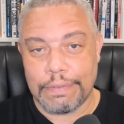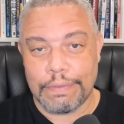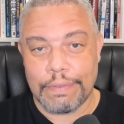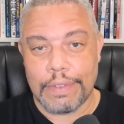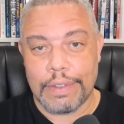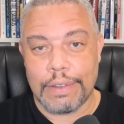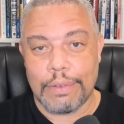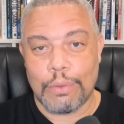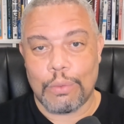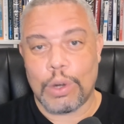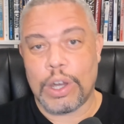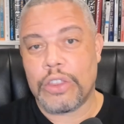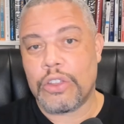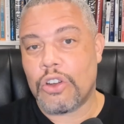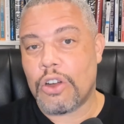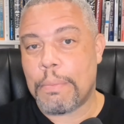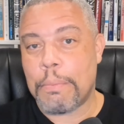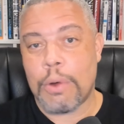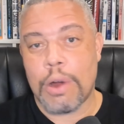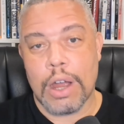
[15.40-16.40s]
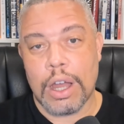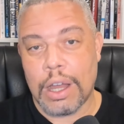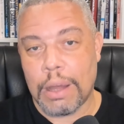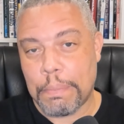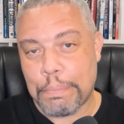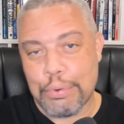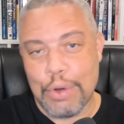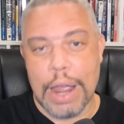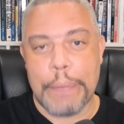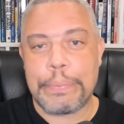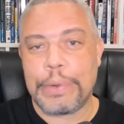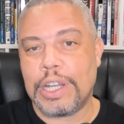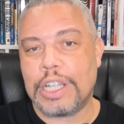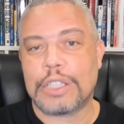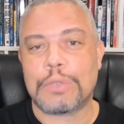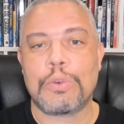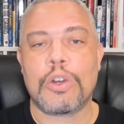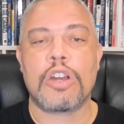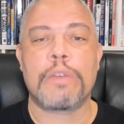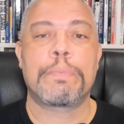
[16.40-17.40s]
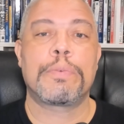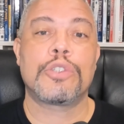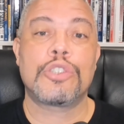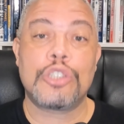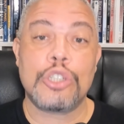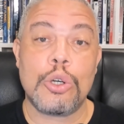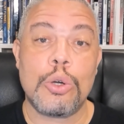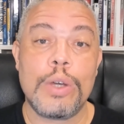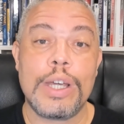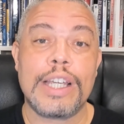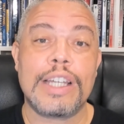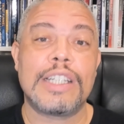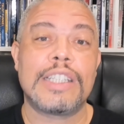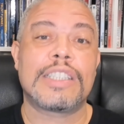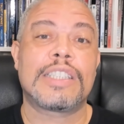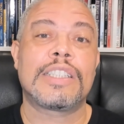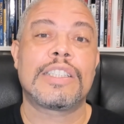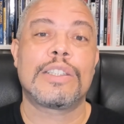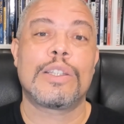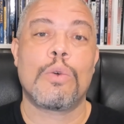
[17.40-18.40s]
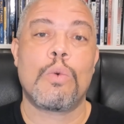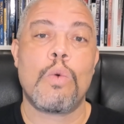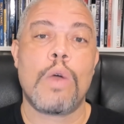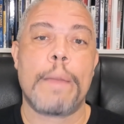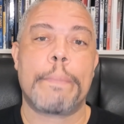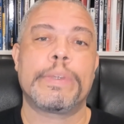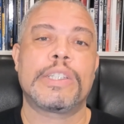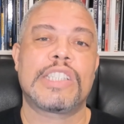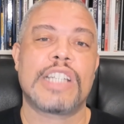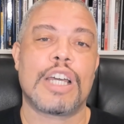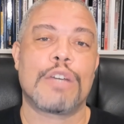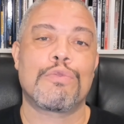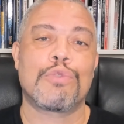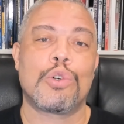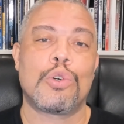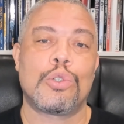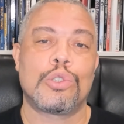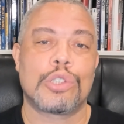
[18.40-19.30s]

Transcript: whether a property is worth pursuing is the 1% rule.